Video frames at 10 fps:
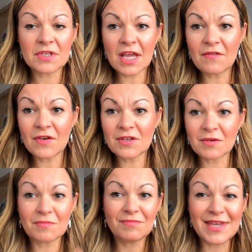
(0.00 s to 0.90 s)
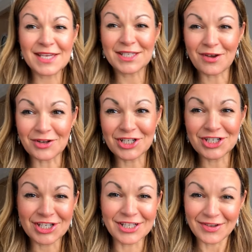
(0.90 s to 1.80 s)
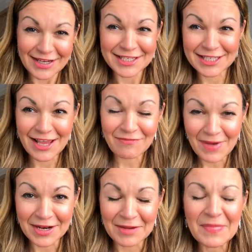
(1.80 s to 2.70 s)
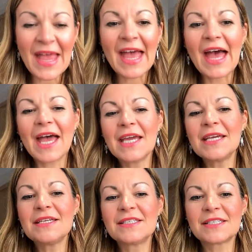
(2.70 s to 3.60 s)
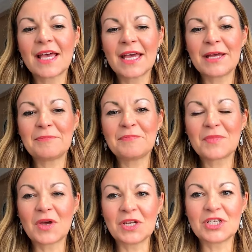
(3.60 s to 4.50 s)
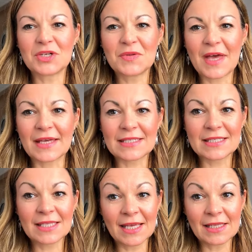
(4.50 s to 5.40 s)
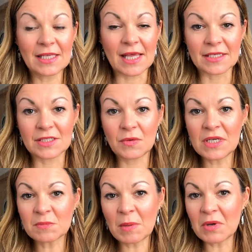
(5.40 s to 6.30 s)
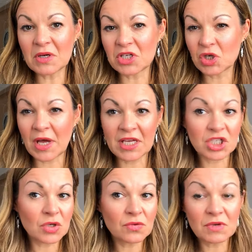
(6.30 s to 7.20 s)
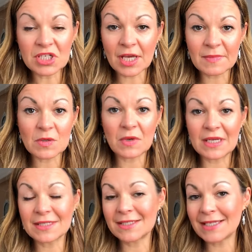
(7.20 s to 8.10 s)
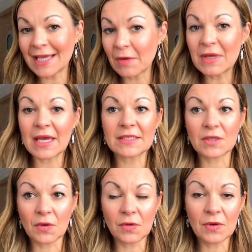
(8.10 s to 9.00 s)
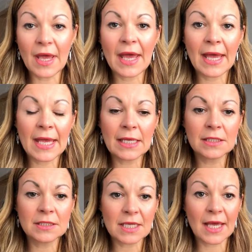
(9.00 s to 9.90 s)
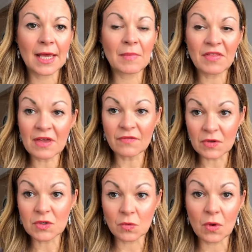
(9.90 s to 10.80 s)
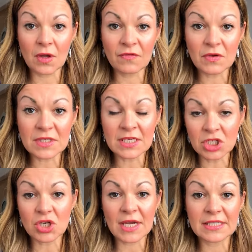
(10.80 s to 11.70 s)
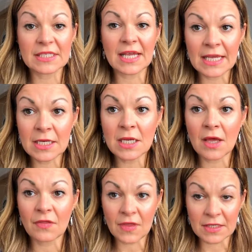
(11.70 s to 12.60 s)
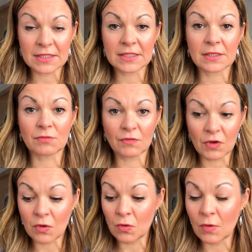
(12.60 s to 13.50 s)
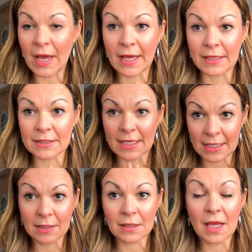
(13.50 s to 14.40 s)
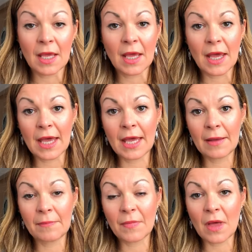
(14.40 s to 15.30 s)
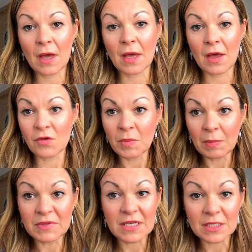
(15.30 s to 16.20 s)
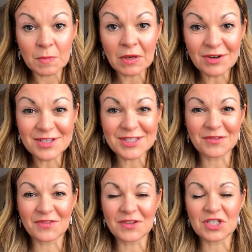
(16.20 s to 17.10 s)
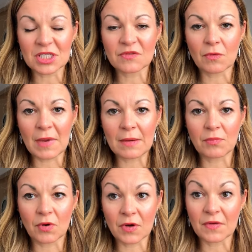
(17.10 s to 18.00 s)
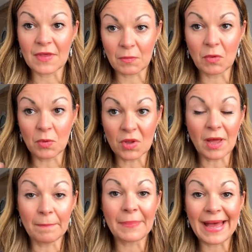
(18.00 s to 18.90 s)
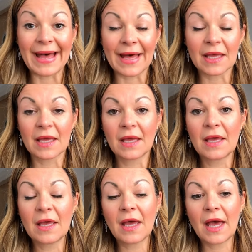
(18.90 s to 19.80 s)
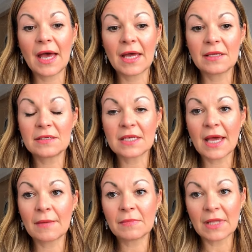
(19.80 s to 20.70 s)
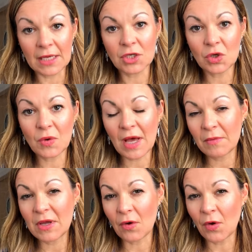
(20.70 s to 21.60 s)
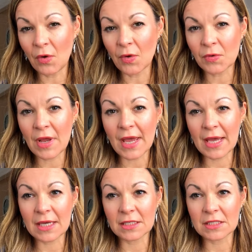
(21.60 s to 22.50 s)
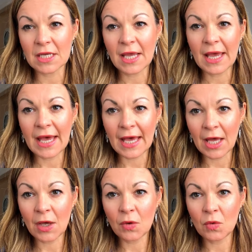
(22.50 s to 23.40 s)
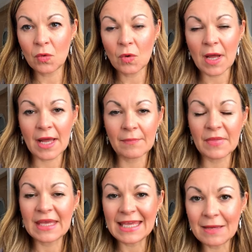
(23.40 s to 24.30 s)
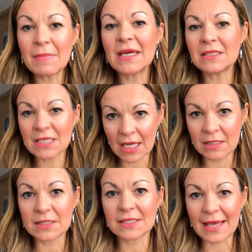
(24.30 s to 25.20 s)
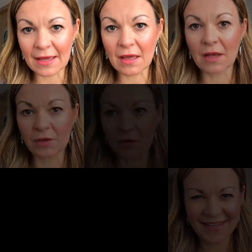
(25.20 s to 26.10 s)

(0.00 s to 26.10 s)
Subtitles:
David, being Scottish and looking to save money, is going to do that slightly less. So he's maybe going to try 2-3 times a week, see how he gets on. And I think if there's interest in this review and in other people's experience of the Just For Men product, then we will come back and let you know how he got on and how he maintains that colour.